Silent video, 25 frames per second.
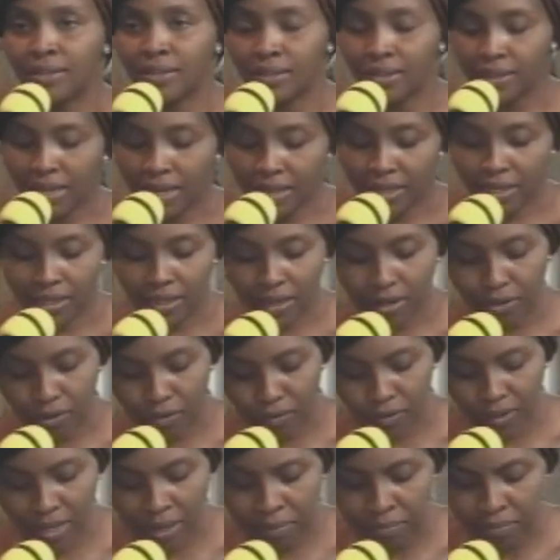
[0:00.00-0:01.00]
Take care
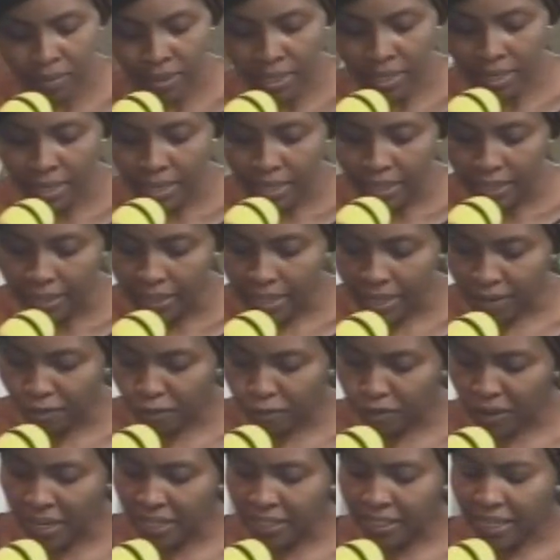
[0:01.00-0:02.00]
of them. Then
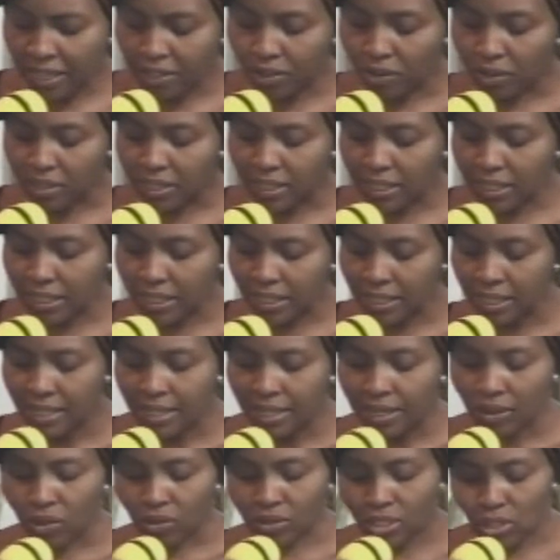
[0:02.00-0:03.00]
finally, the
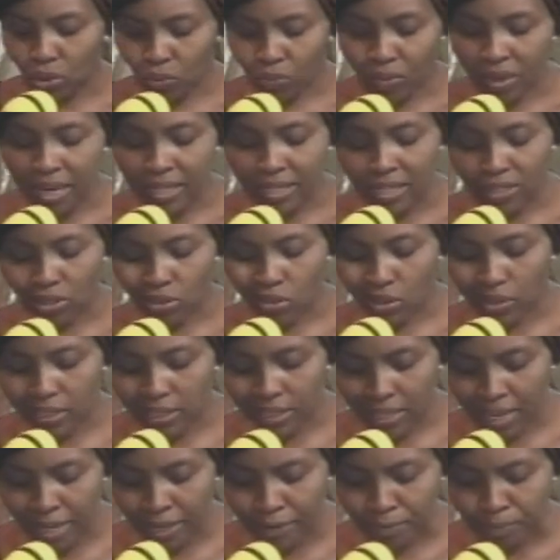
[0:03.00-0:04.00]
third
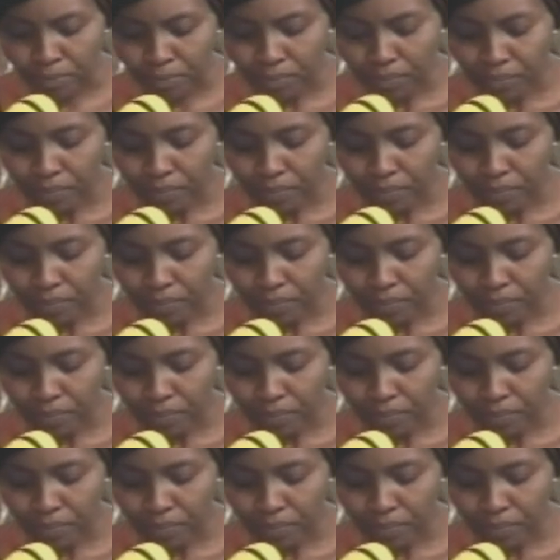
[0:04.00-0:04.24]
time.